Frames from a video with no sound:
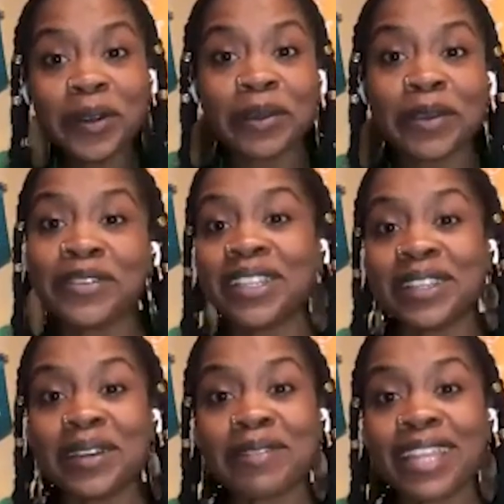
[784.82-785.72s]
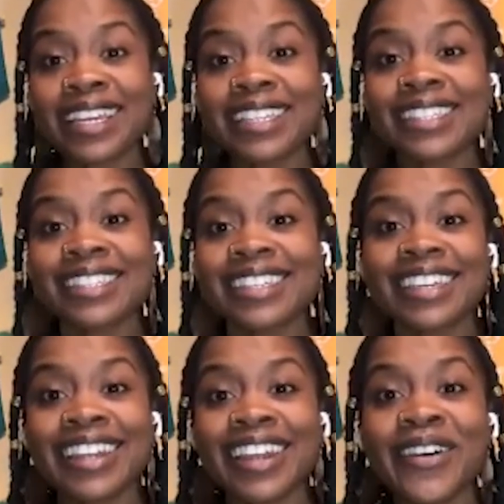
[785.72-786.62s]
people in their place,
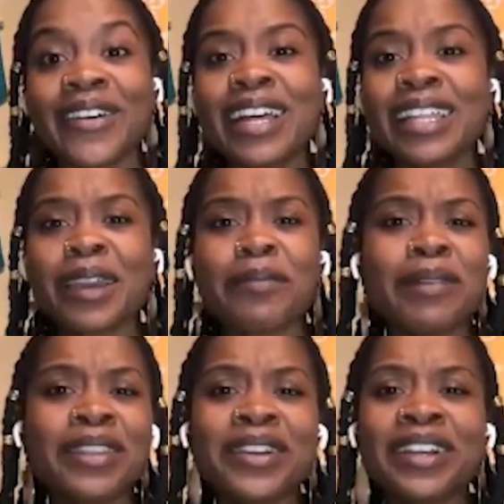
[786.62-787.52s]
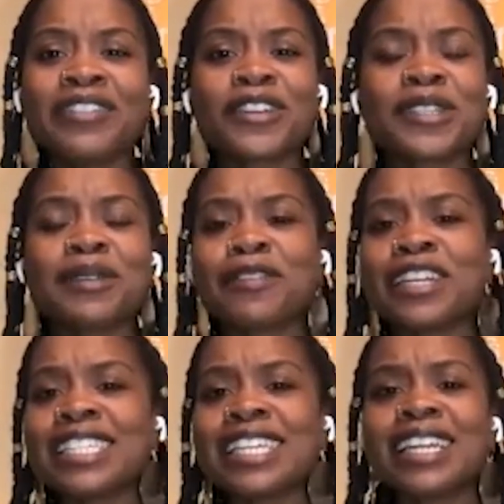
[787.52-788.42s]
like motherhood for some
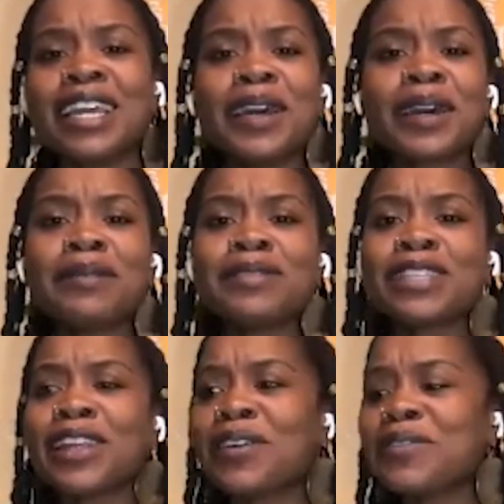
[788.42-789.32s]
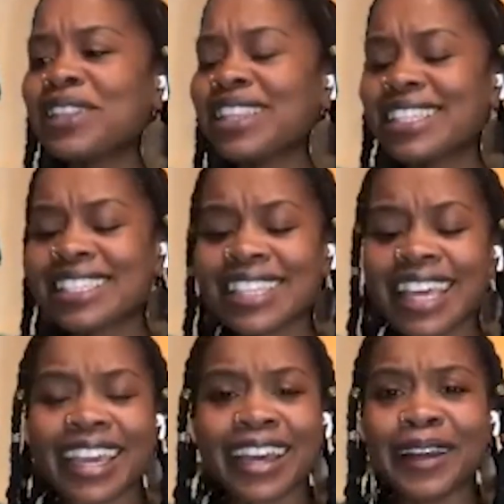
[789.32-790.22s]
reason comes along with this,
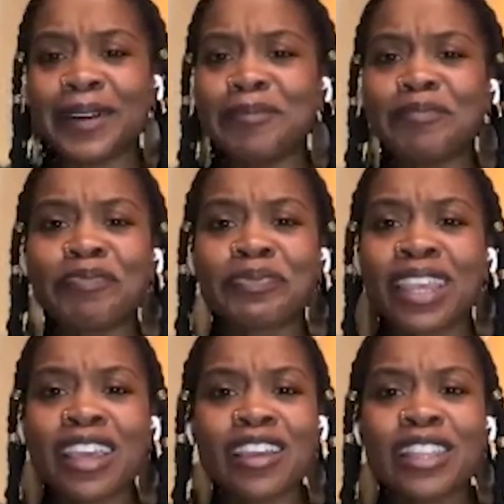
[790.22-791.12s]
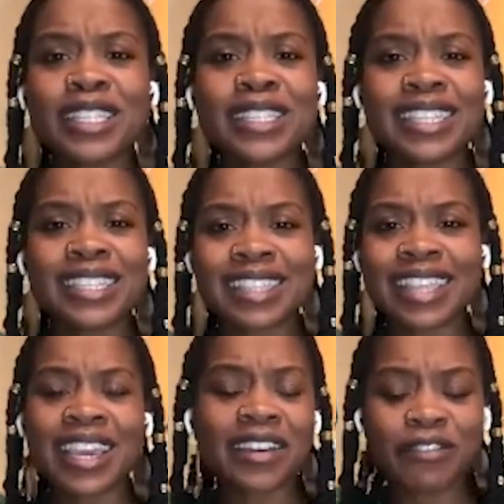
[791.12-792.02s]
like, this
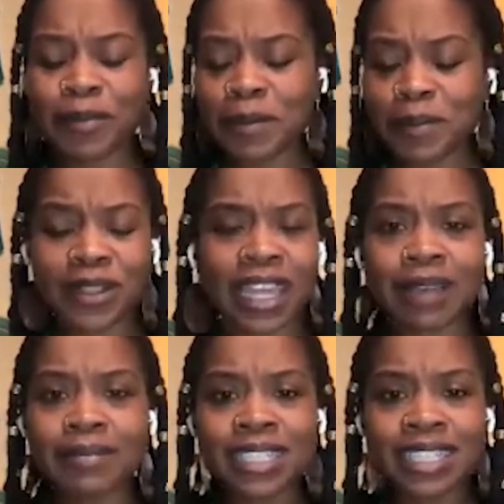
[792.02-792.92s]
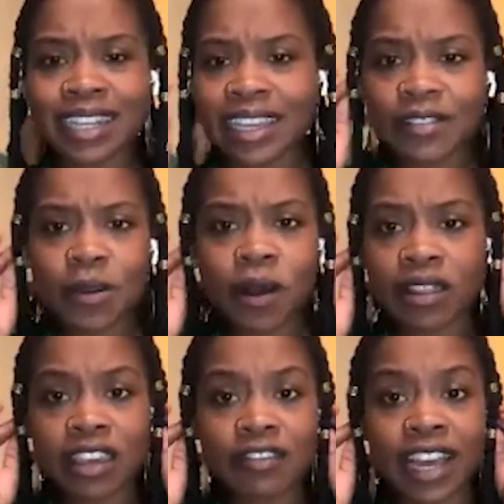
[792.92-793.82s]
thing of where people are like, I'm just going to give you all
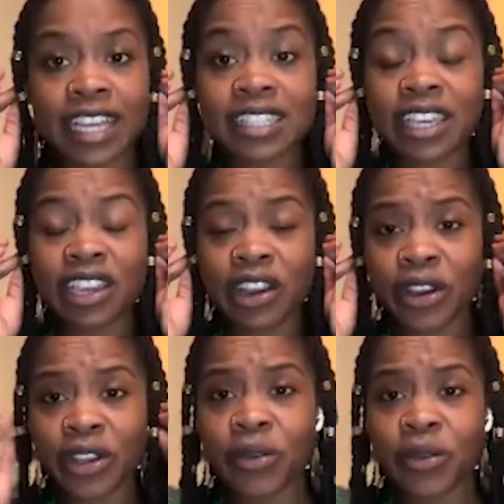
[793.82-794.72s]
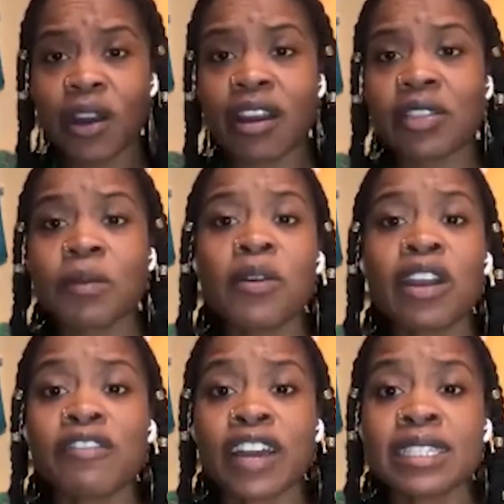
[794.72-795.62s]
the advice. The younger you are, the more
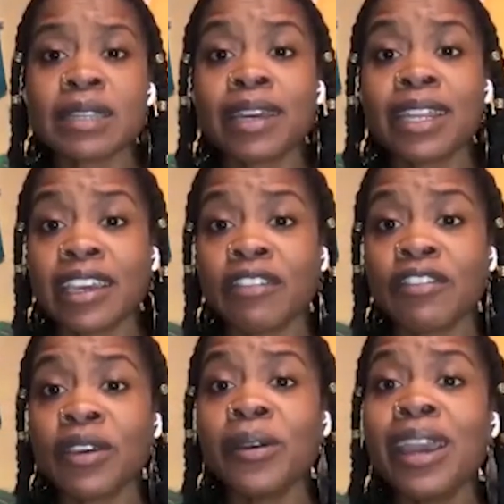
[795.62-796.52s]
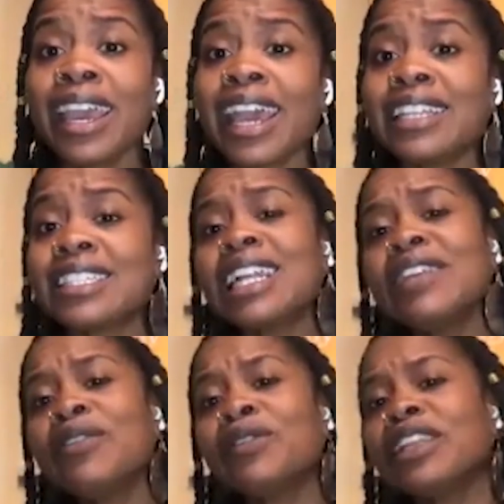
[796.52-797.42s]
advice I'm going to give you. And it's not
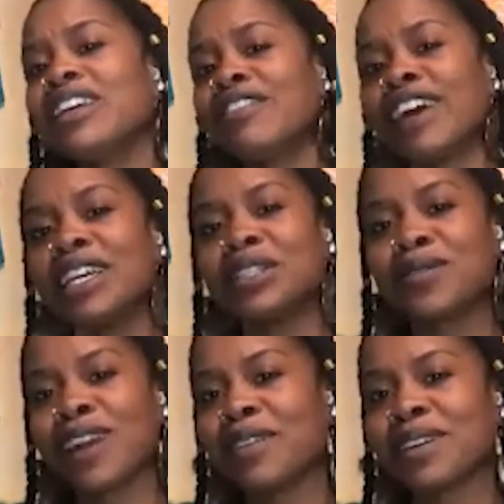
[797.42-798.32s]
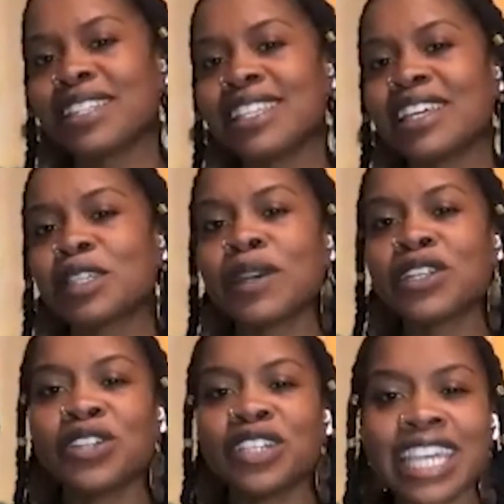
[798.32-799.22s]
even really advice, right? Because they expect
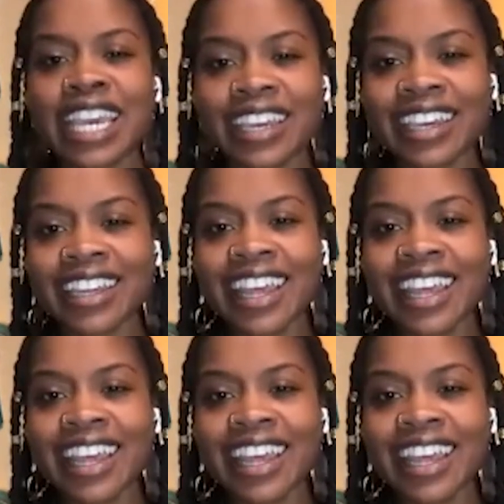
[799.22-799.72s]
you to take it